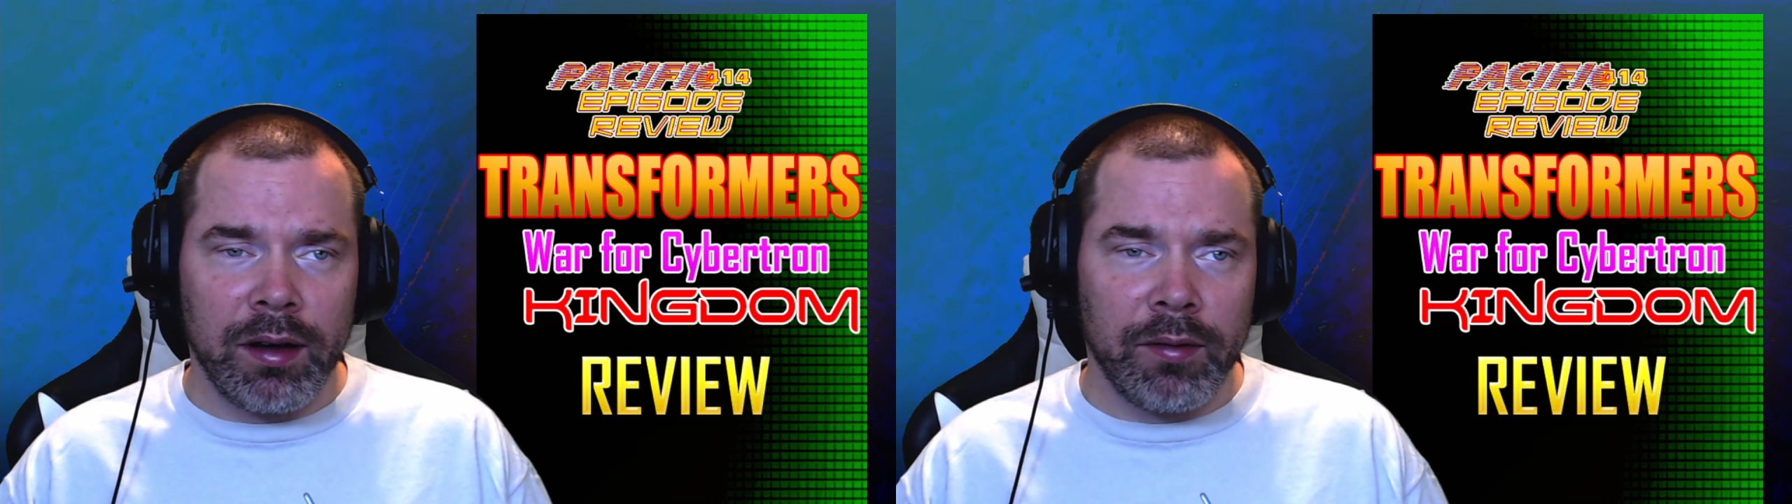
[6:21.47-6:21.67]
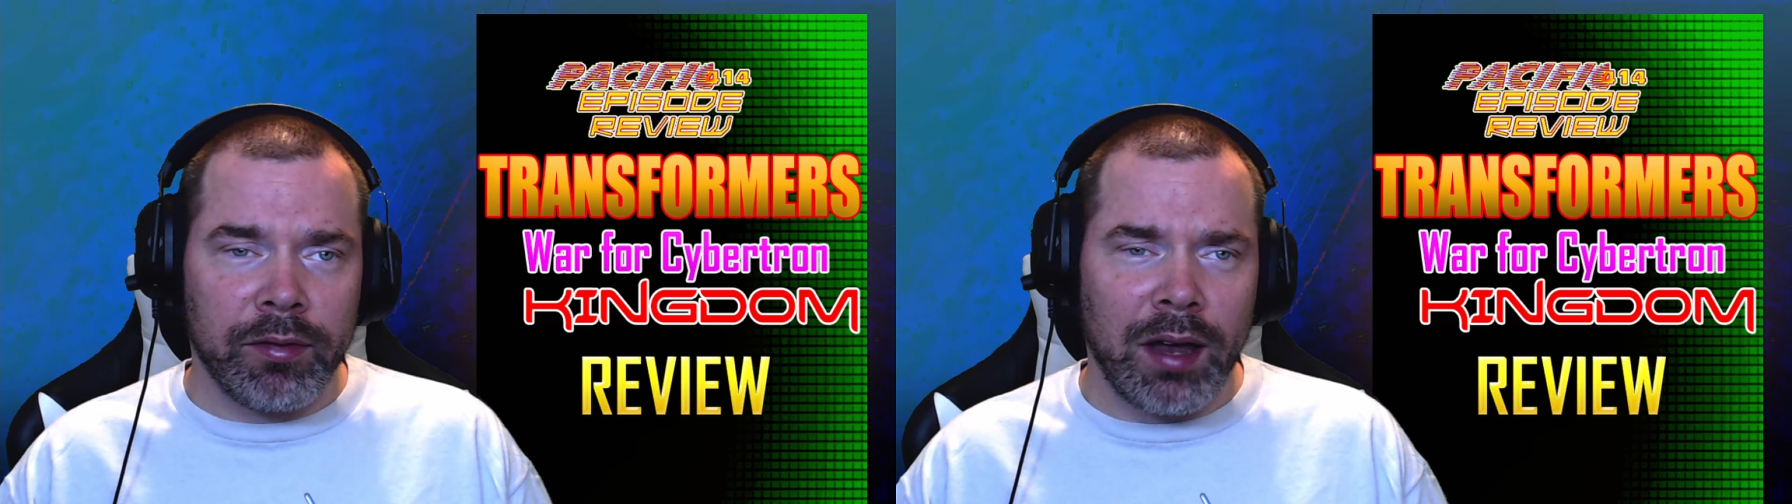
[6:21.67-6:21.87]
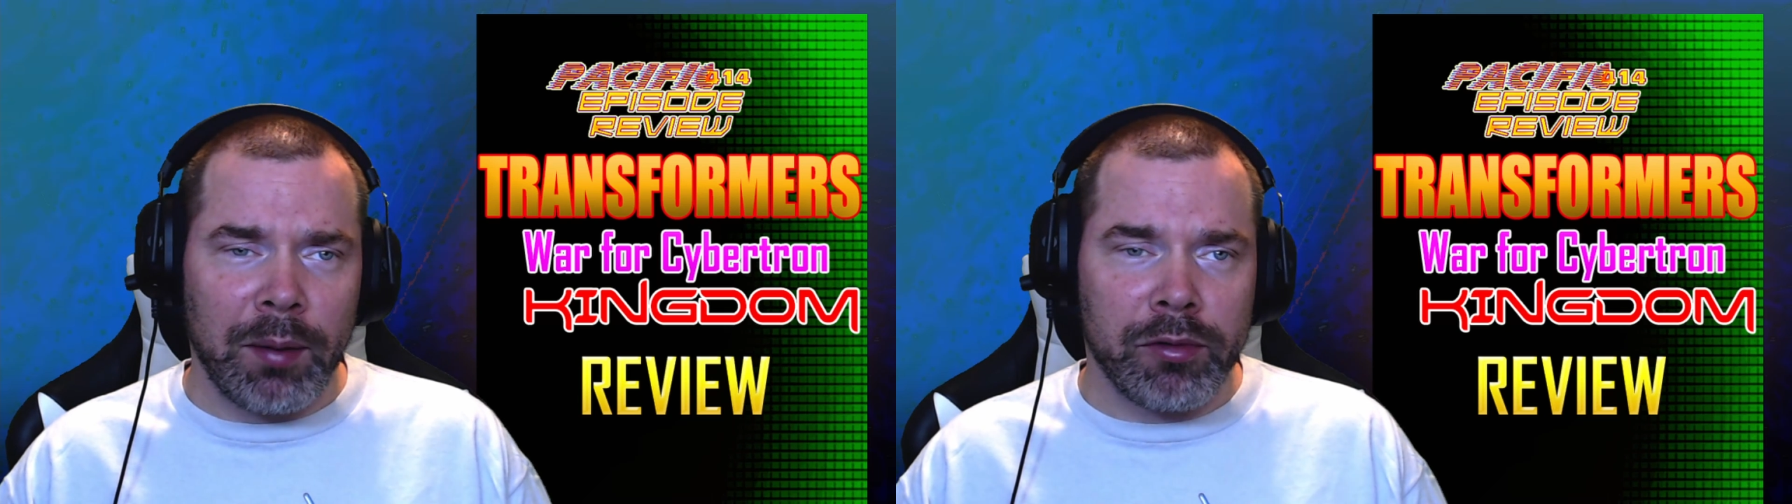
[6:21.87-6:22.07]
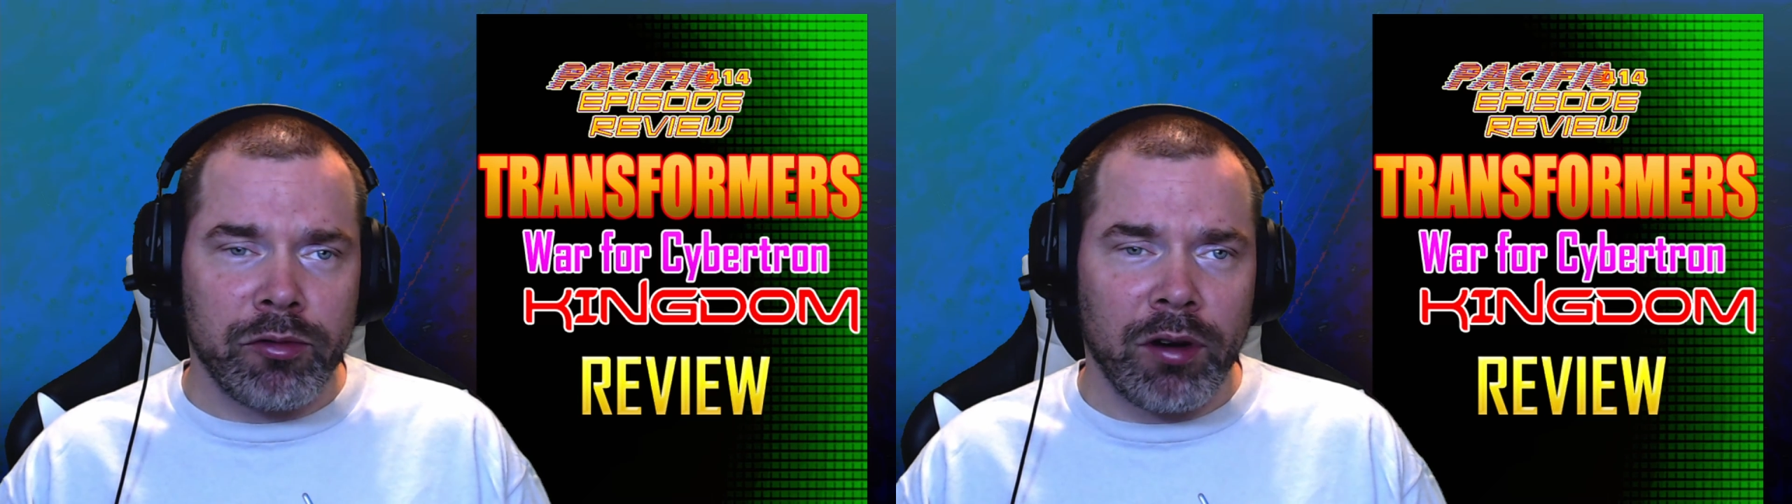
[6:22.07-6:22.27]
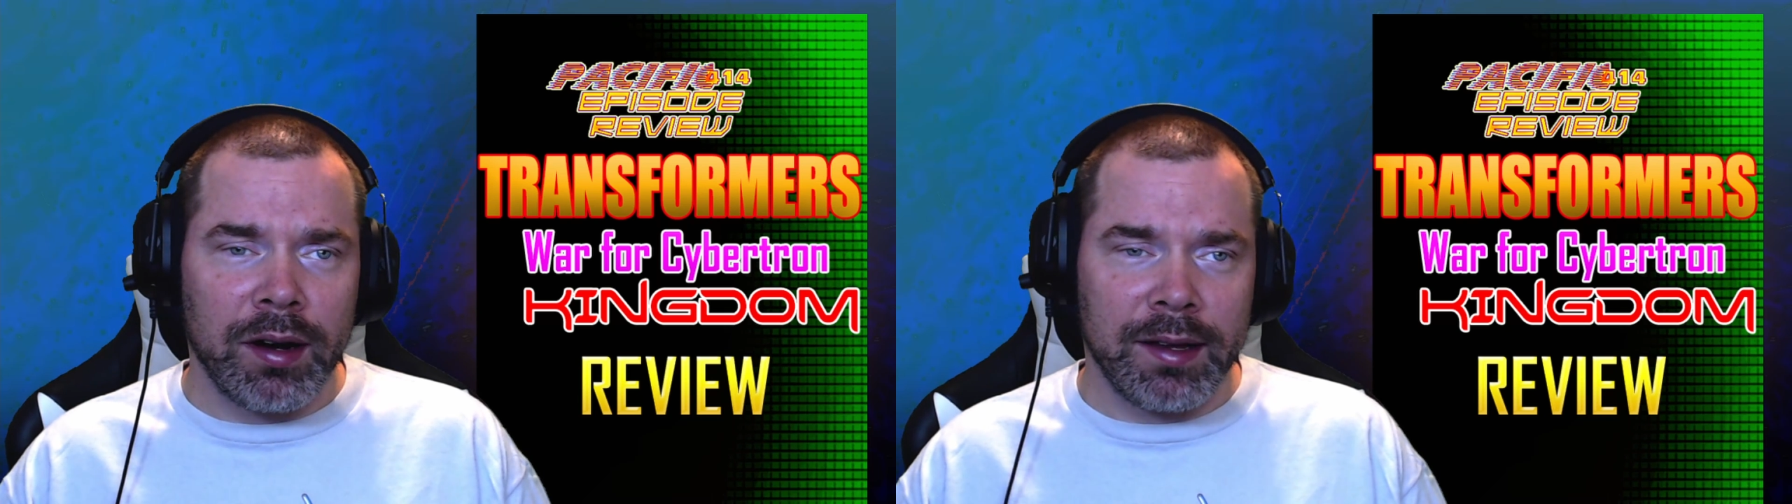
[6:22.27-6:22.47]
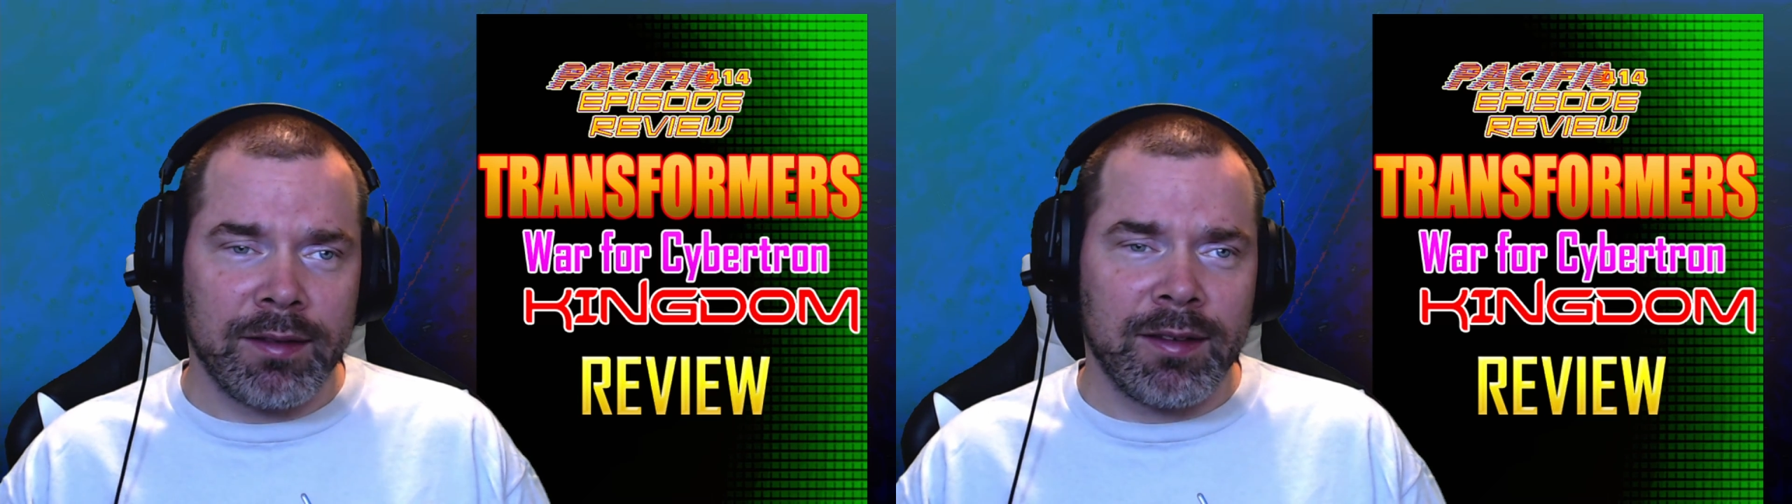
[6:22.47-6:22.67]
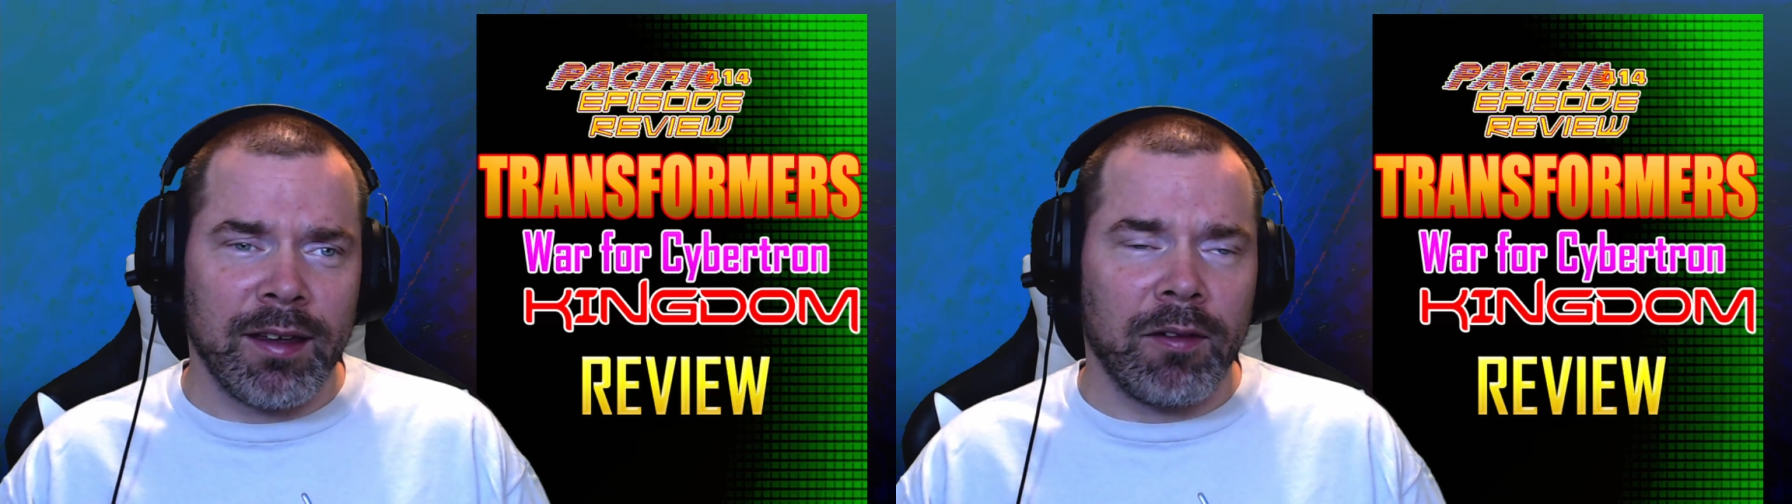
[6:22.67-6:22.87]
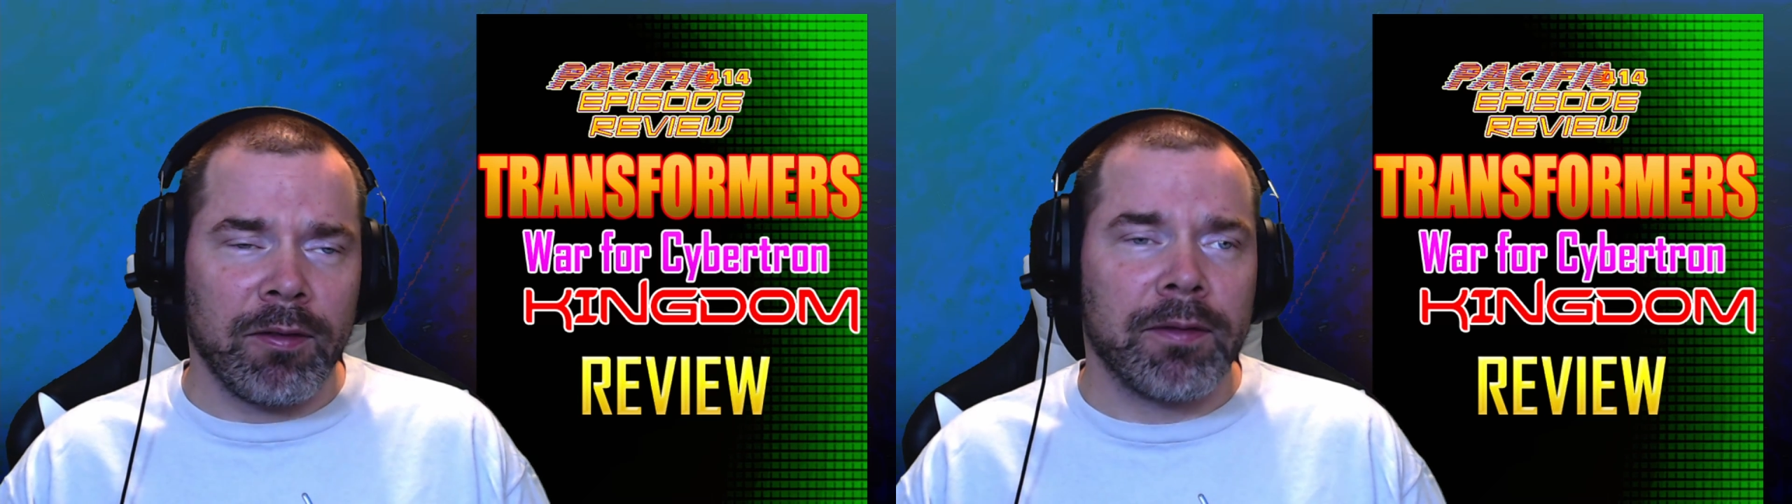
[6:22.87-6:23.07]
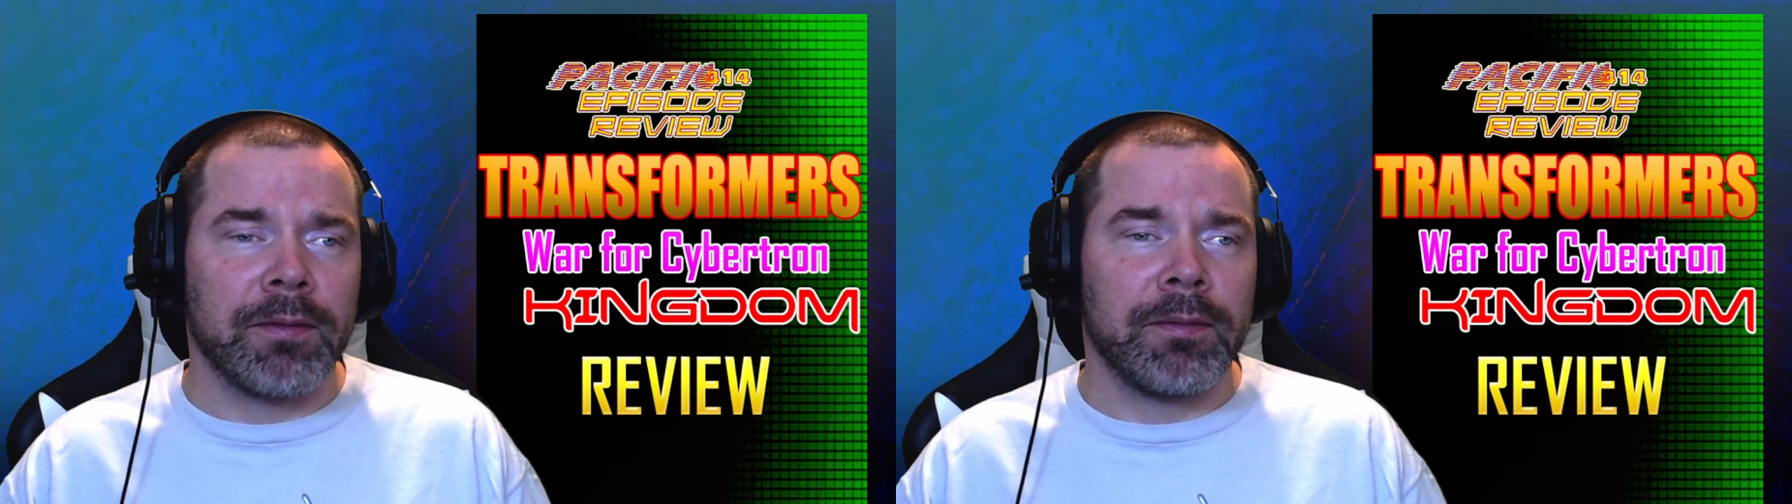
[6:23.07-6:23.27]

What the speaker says: of Cybertron itself.